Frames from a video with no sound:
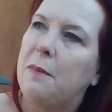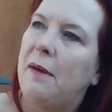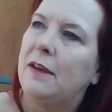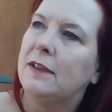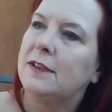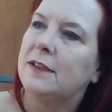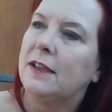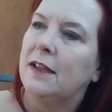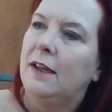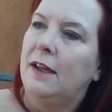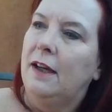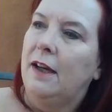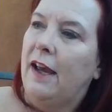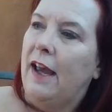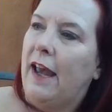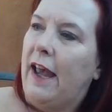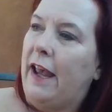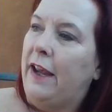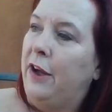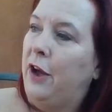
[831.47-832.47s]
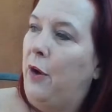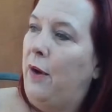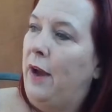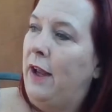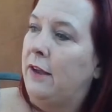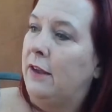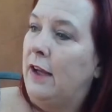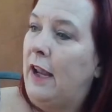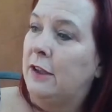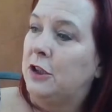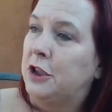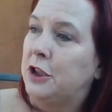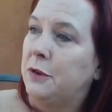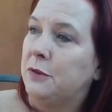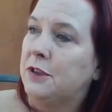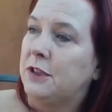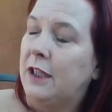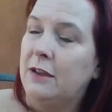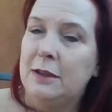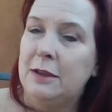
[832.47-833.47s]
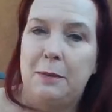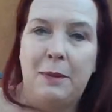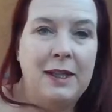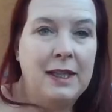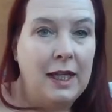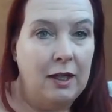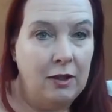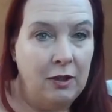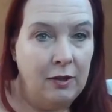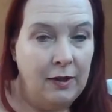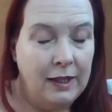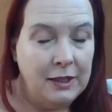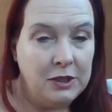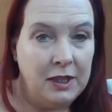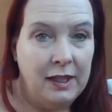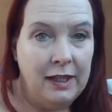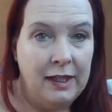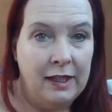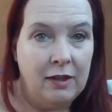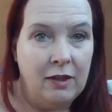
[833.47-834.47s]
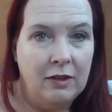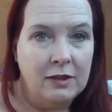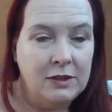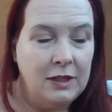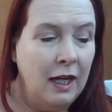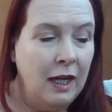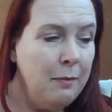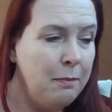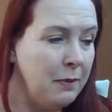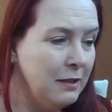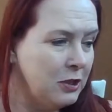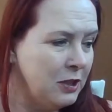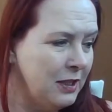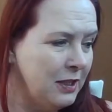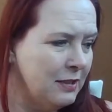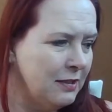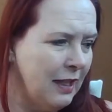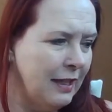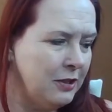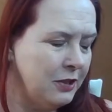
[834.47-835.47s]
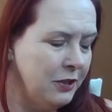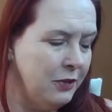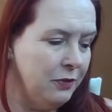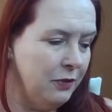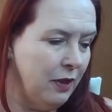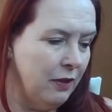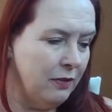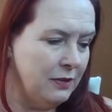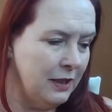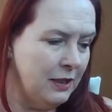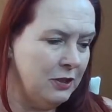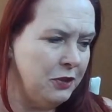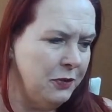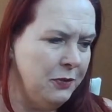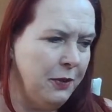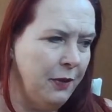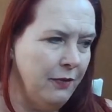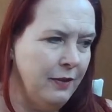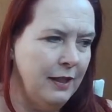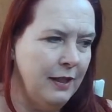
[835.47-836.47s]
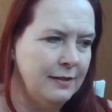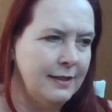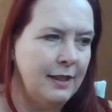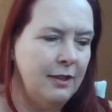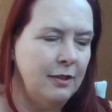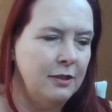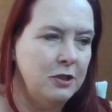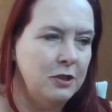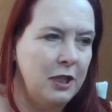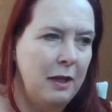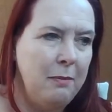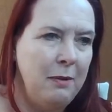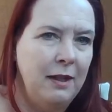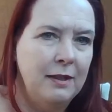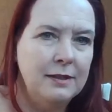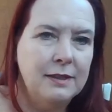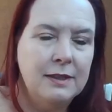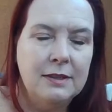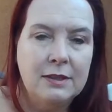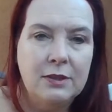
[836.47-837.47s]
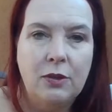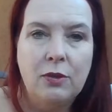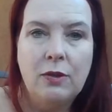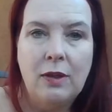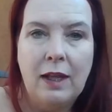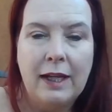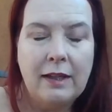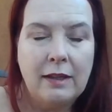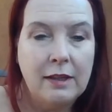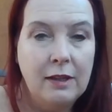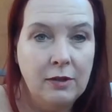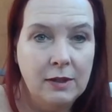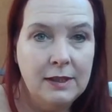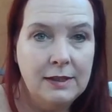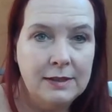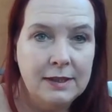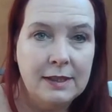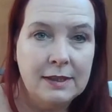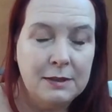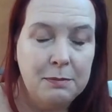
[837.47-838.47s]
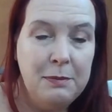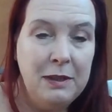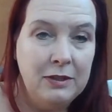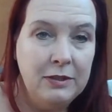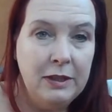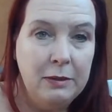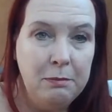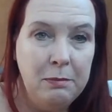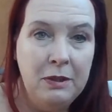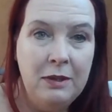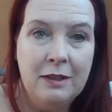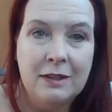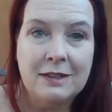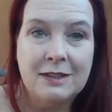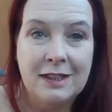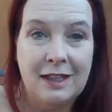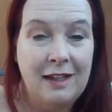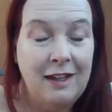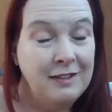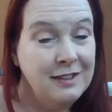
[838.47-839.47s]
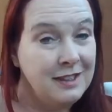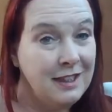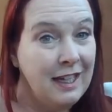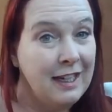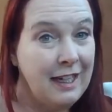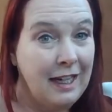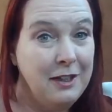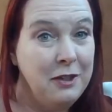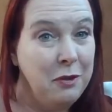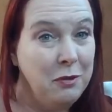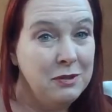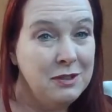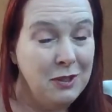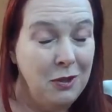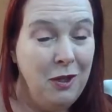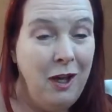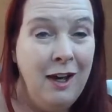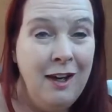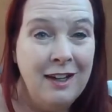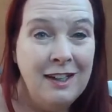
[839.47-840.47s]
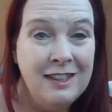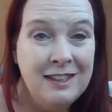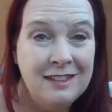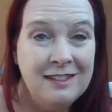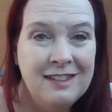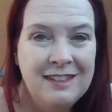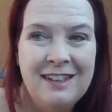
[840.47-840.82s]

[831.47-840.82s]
Maas. You know, and, and she was telling me that her agent had looked up and she's like, Do you know did you know that Sarah J. Maas has sold like thirty six million books? And I was like, I knew it was a lot.